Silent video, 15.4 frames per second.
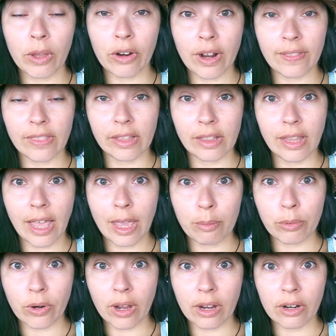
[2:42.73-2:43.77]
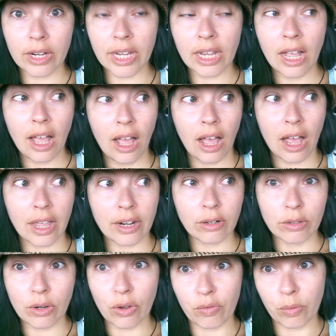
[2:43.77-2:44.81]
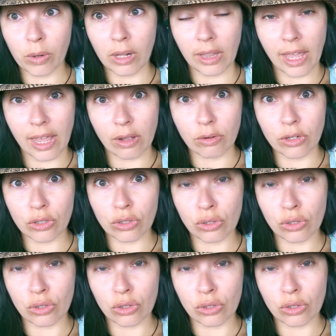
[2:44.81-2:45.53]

We are at the library. I don't know if we're allowed